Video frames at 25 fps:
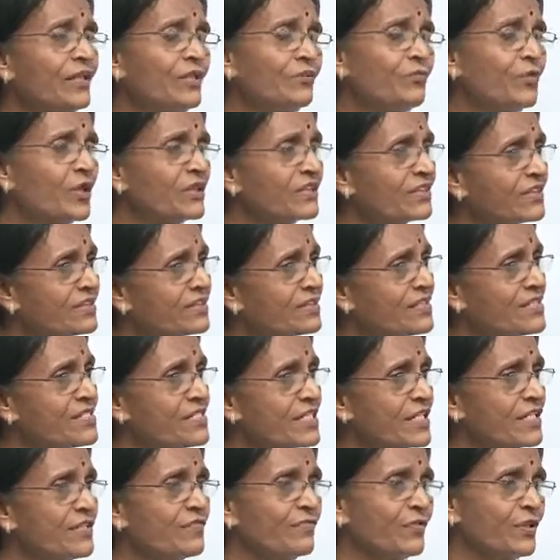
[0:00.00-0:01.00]
for the
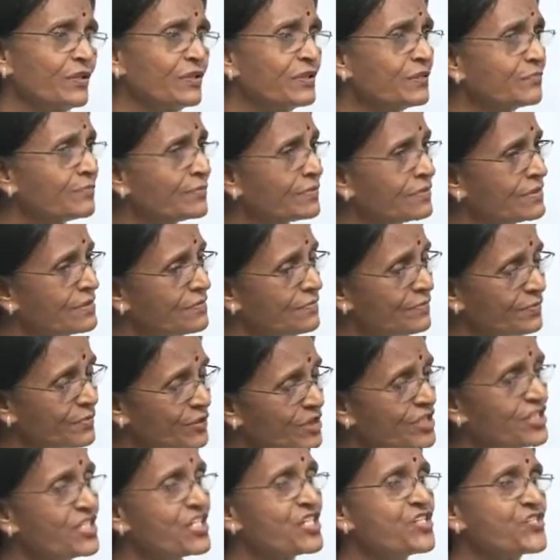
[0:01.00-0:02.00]
industry, for the
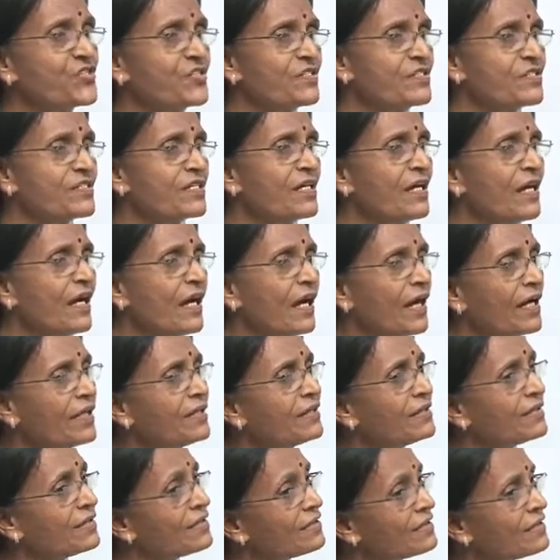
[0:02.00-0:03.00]
politicians,
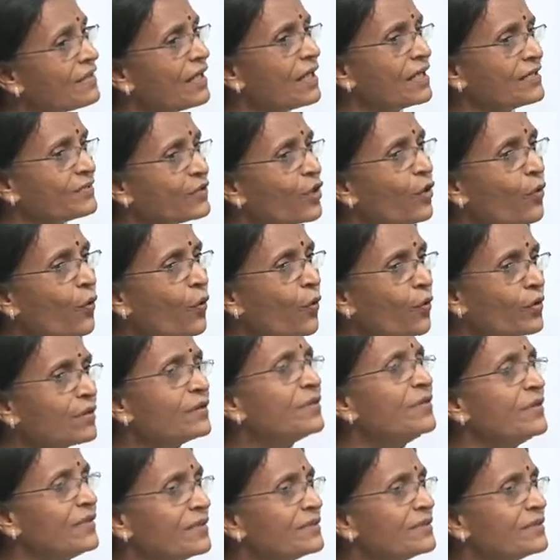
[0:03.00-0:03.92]
and as a whole,